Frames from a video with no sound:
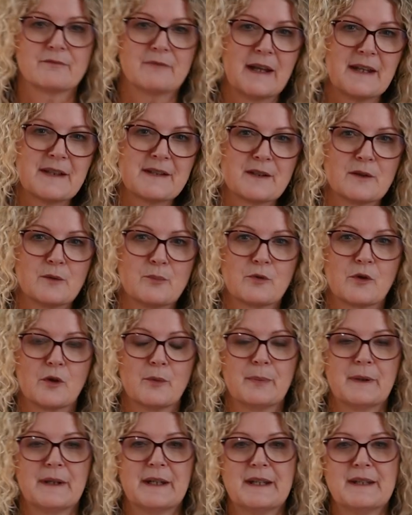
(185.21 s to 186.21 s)
rental
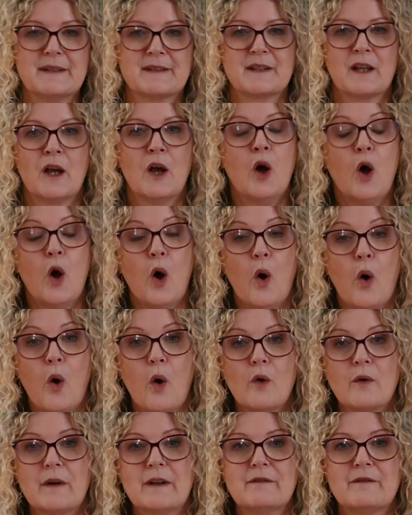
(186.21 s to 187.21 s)
properties
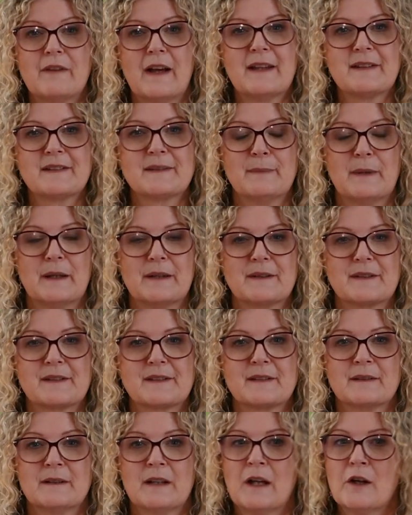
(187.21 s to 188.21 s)
or
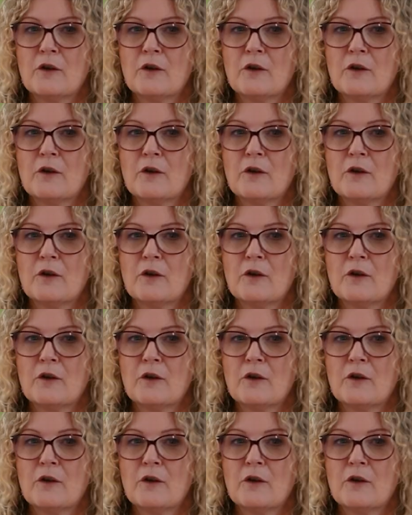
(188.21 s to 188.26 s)
investments.